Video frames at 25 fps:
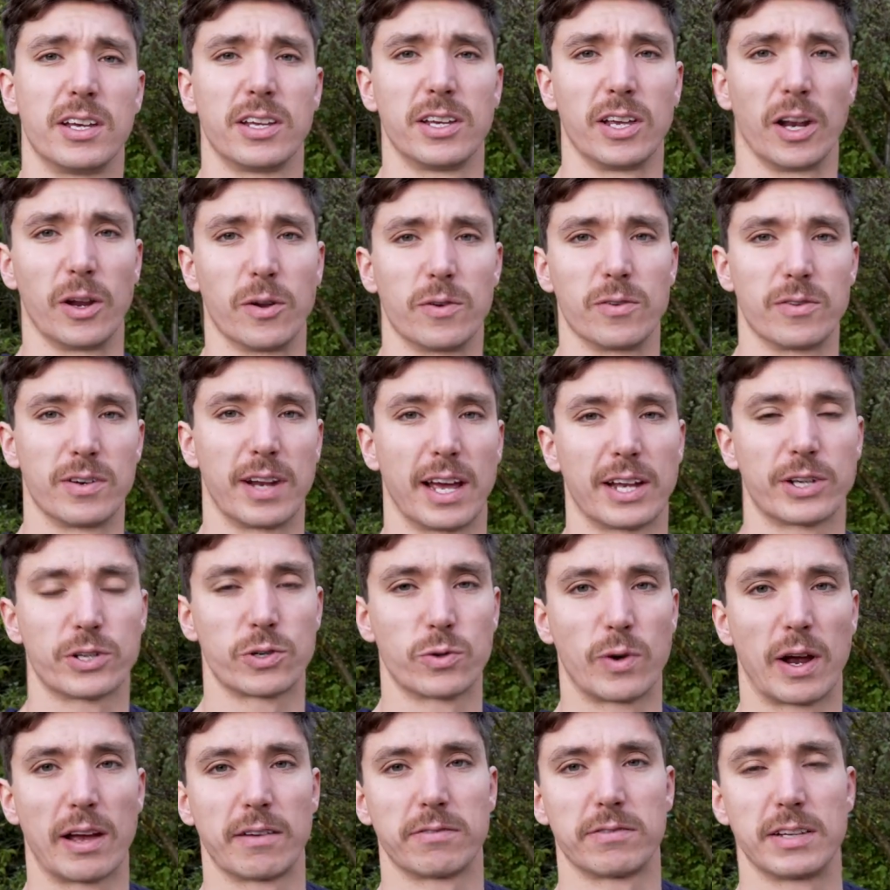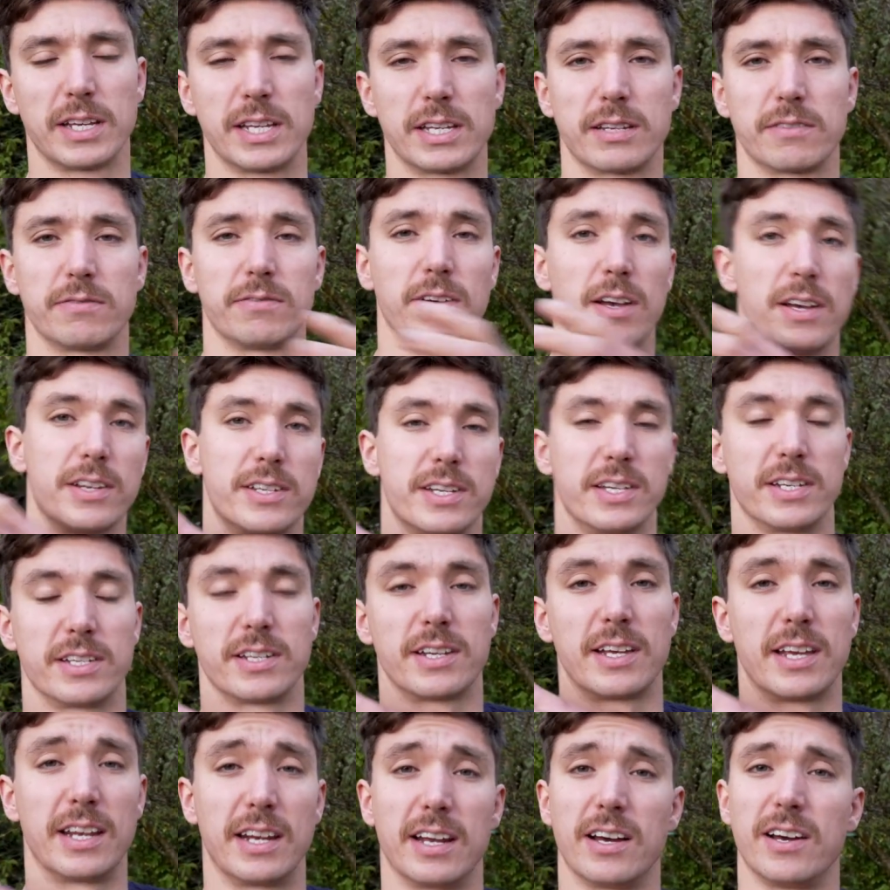you know, natural athletes versus
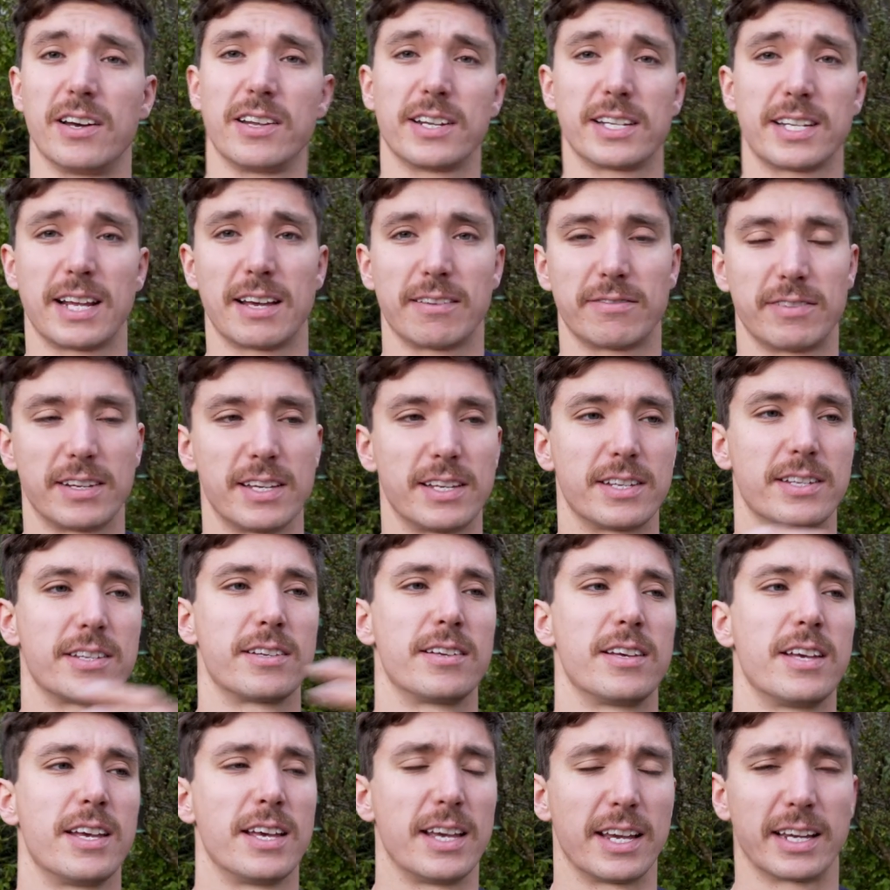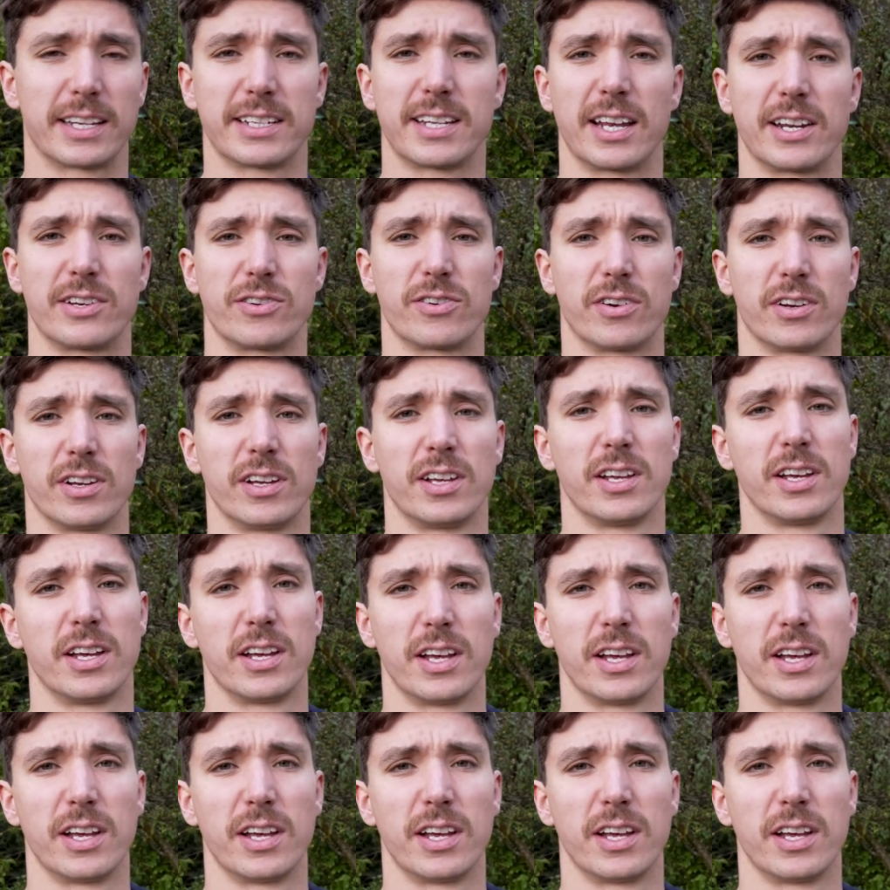enhanced athletes, etc.